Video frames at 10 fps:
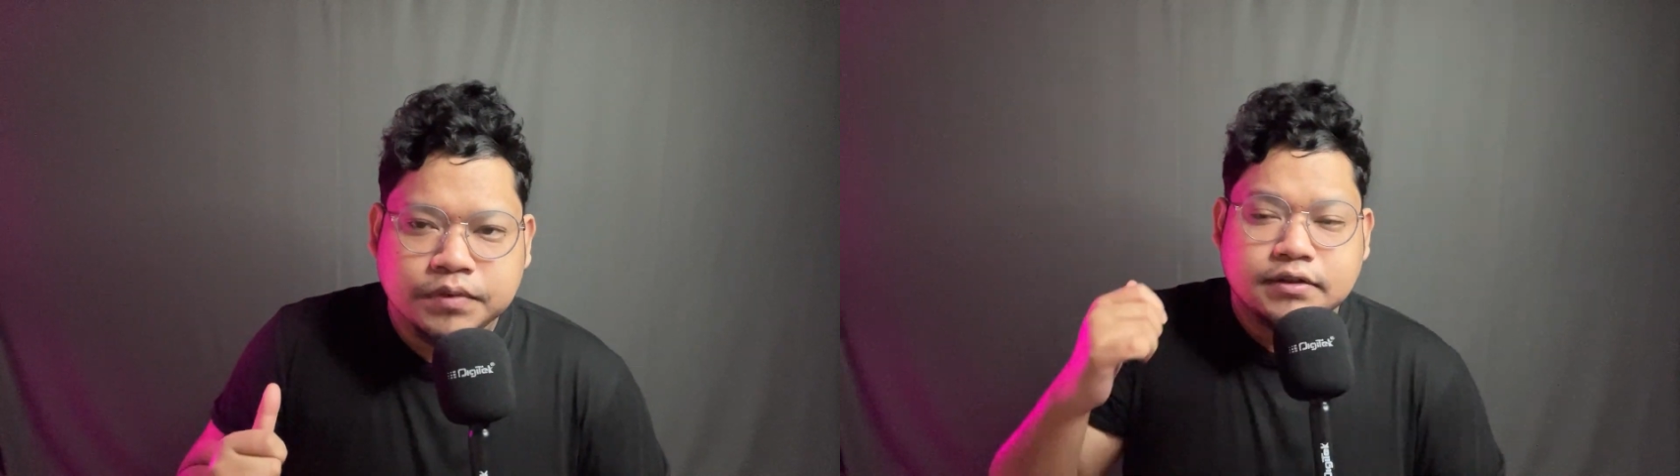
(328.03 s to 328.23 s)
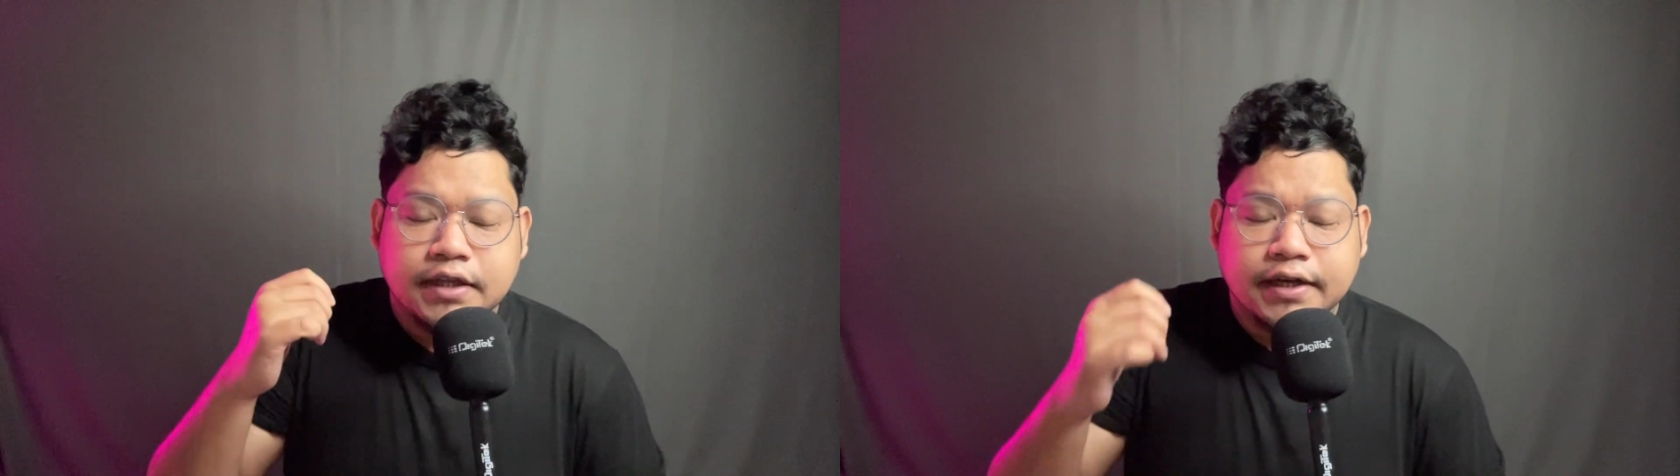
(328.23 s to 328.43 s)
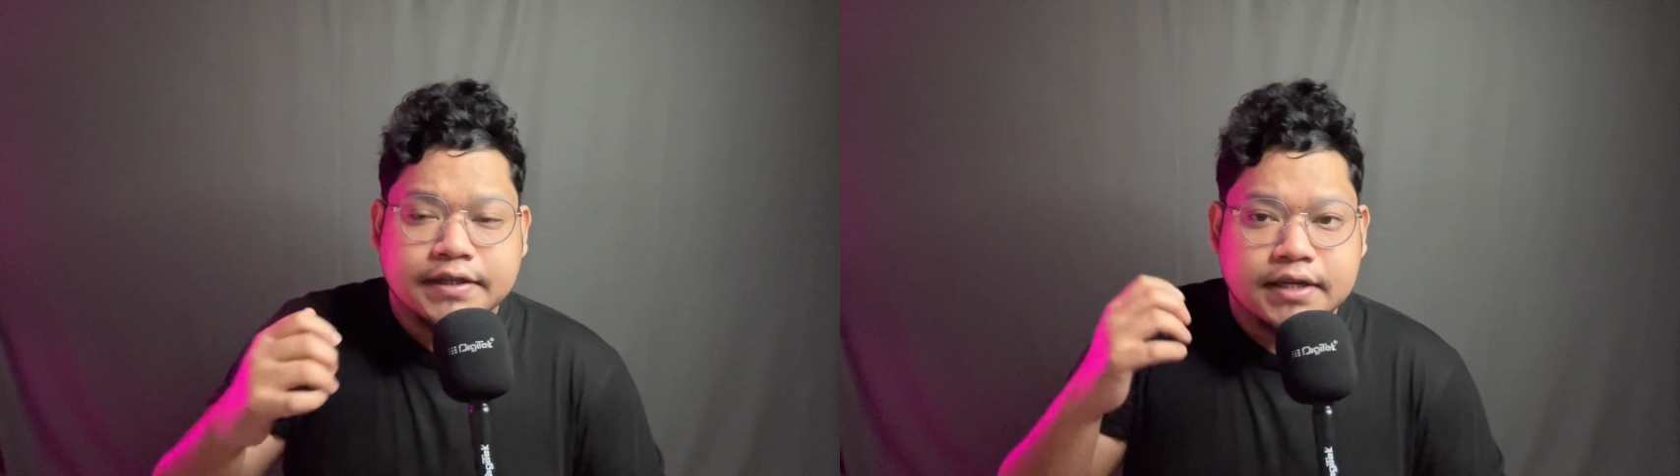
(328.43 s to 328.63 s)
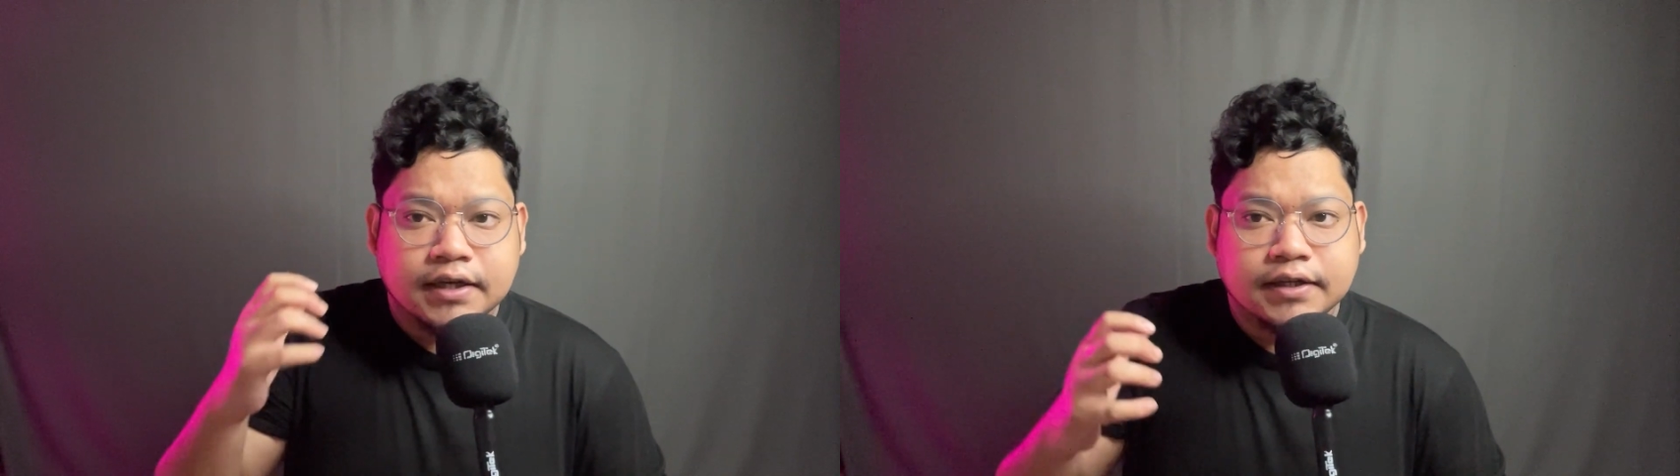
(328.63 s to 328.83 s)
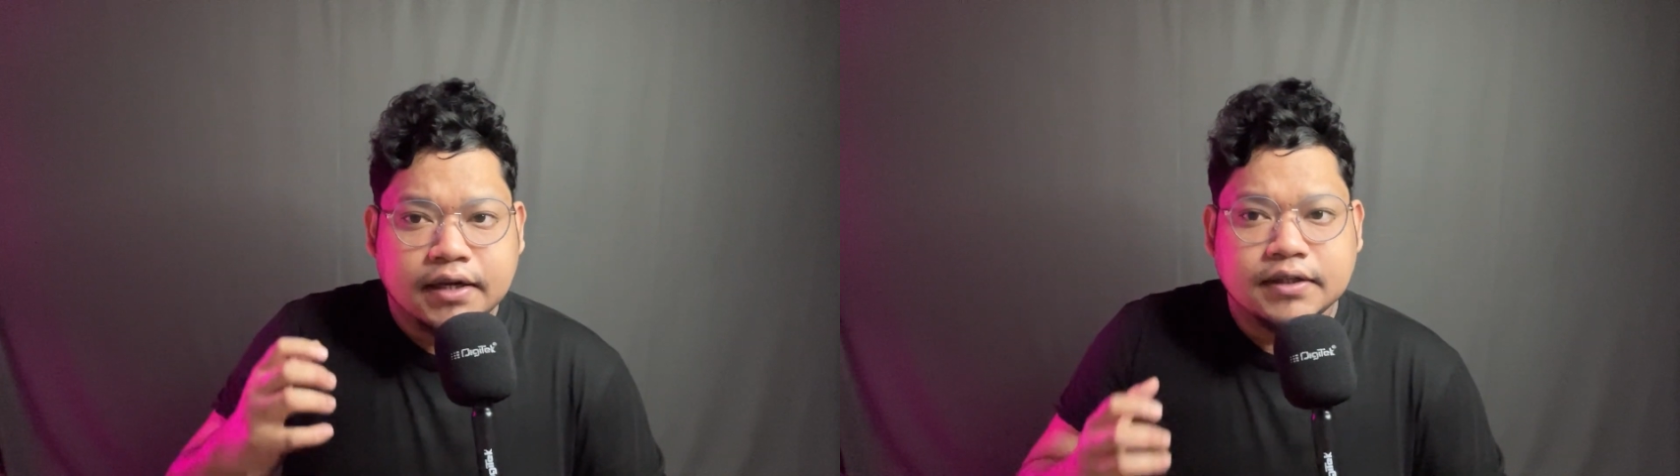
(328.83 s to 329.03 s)
Take I say
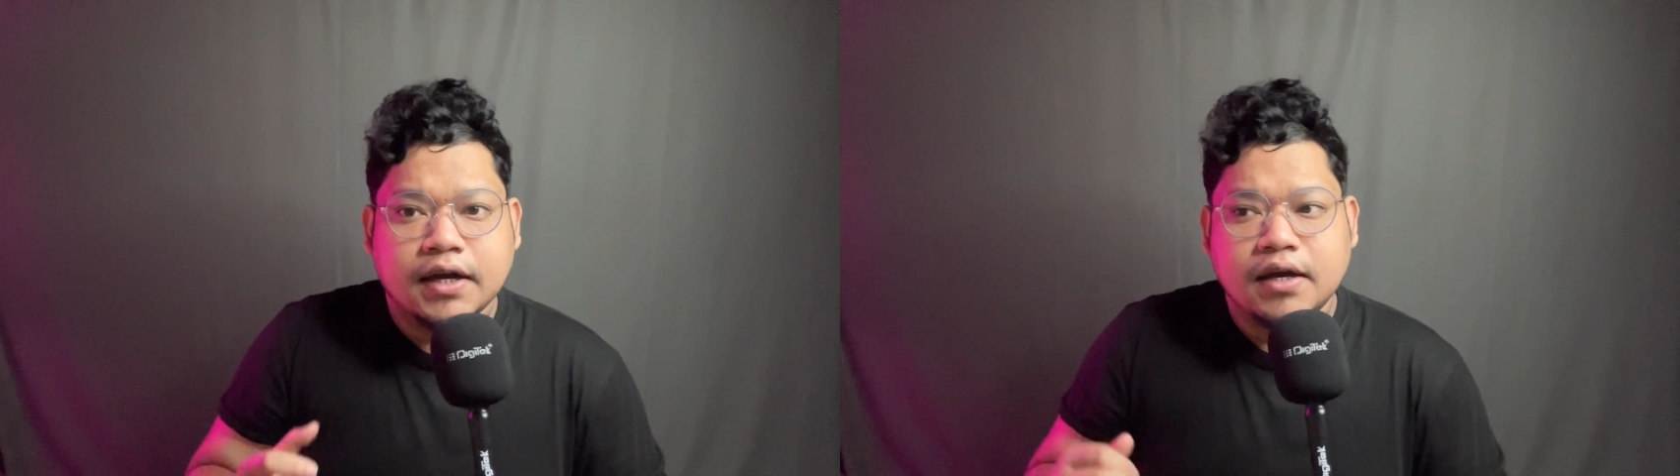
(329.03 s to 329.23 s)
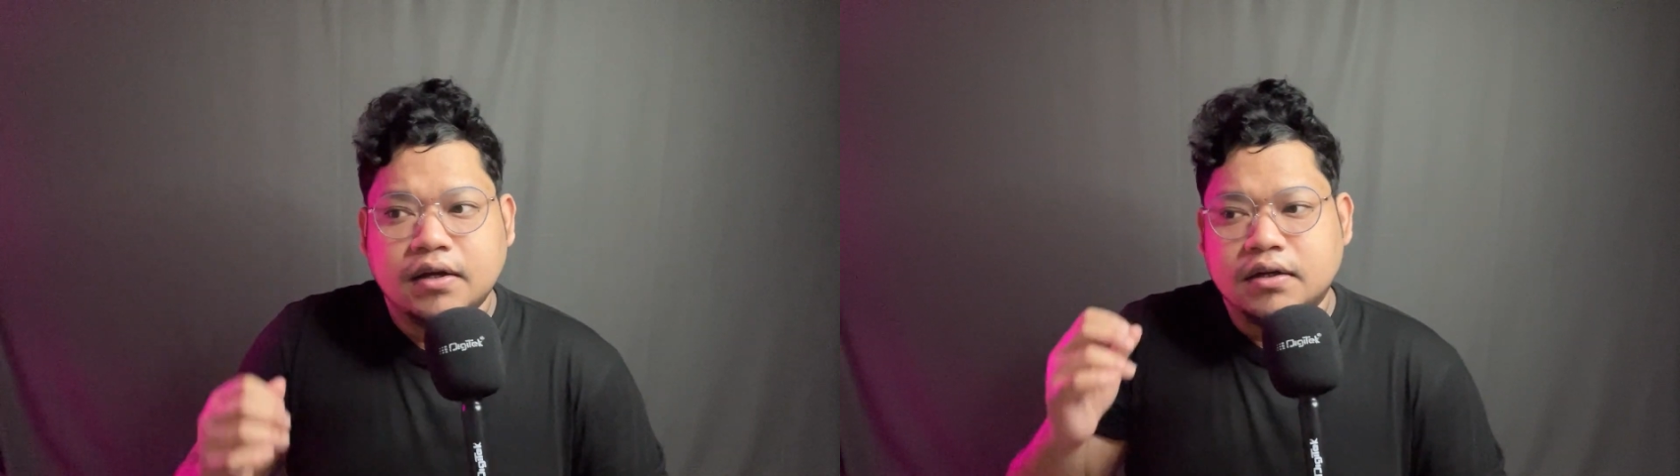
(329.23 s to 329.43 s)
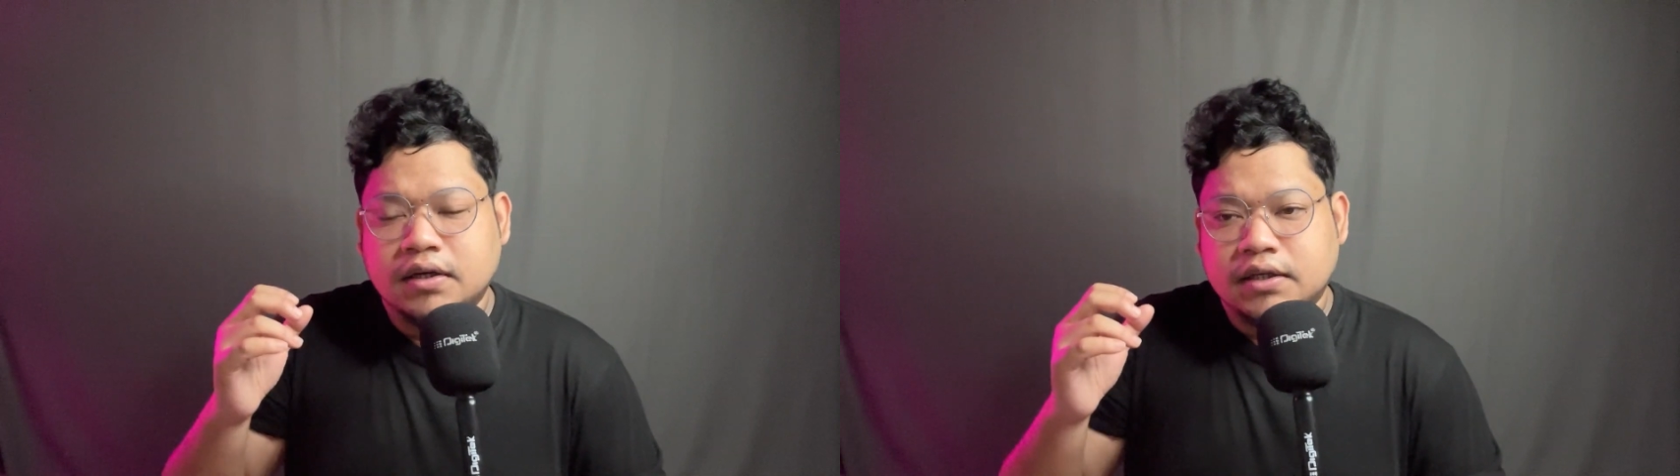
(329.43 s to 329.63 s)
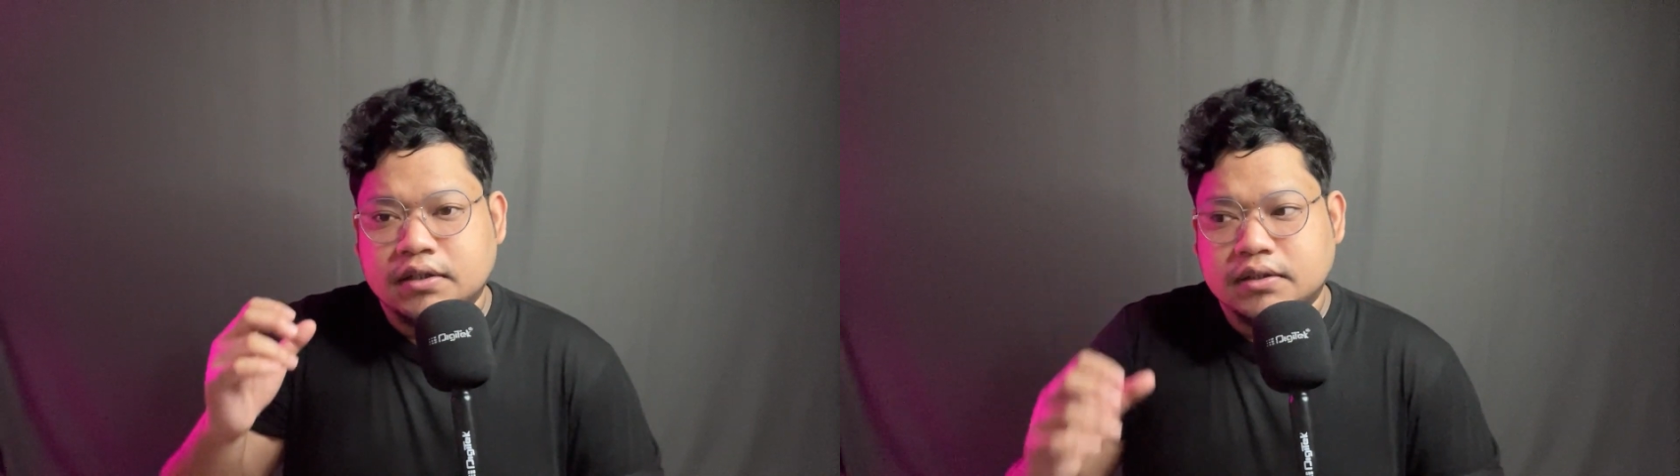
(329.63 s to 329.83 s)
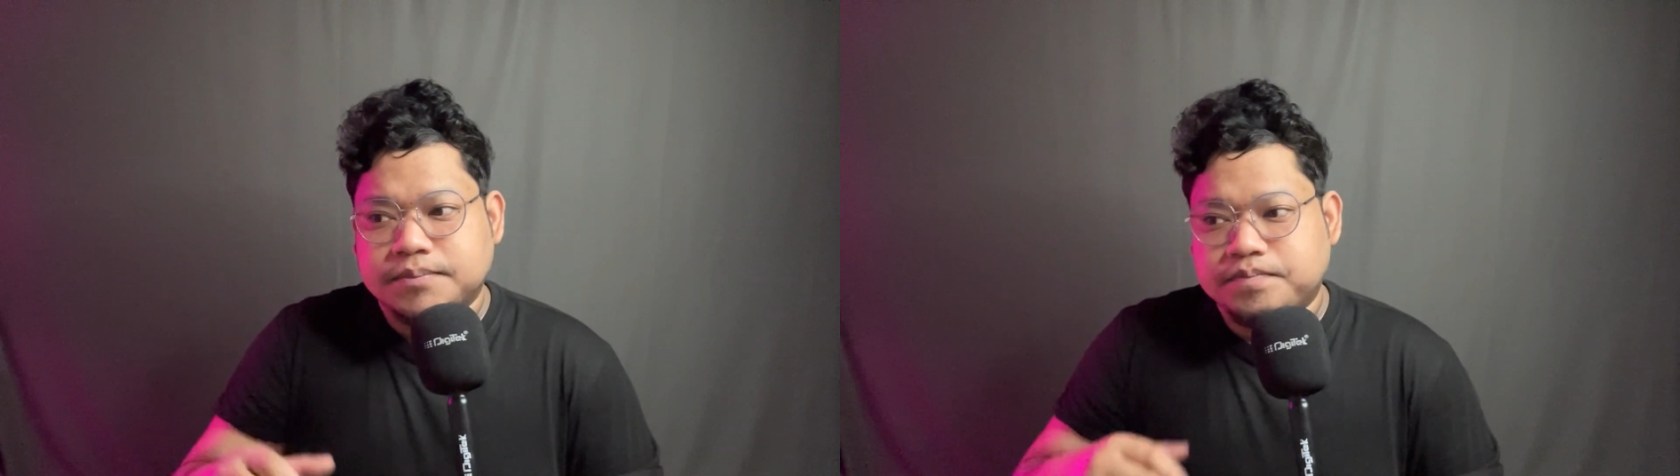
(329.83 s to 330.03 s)

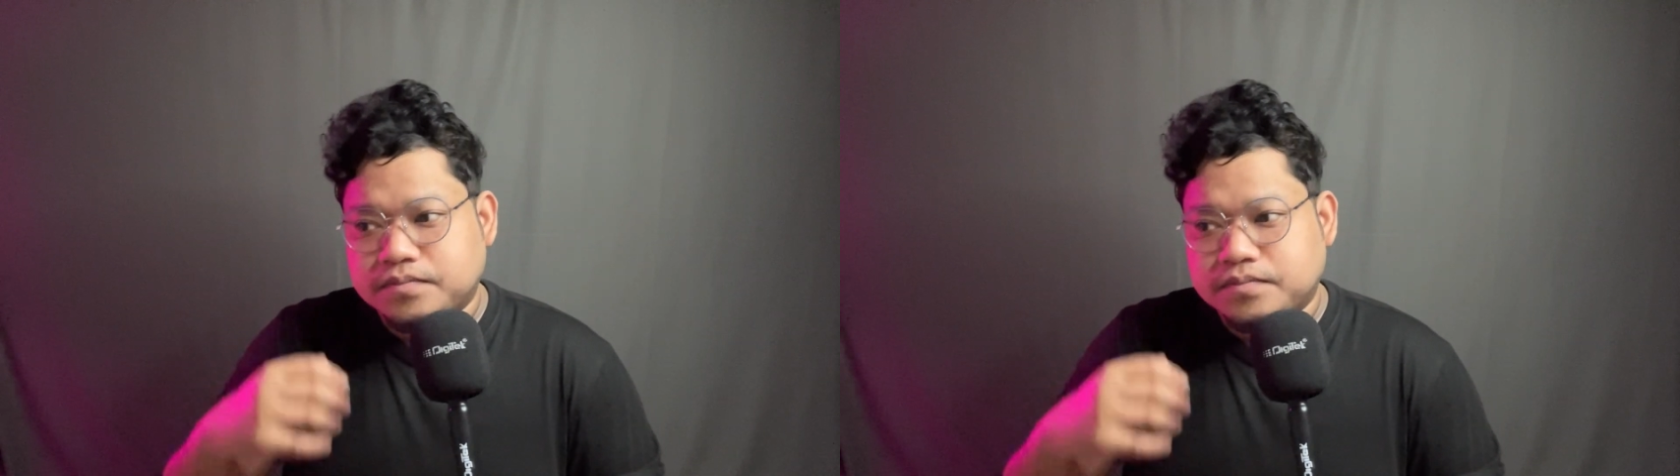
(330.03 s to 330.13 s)
hanganka,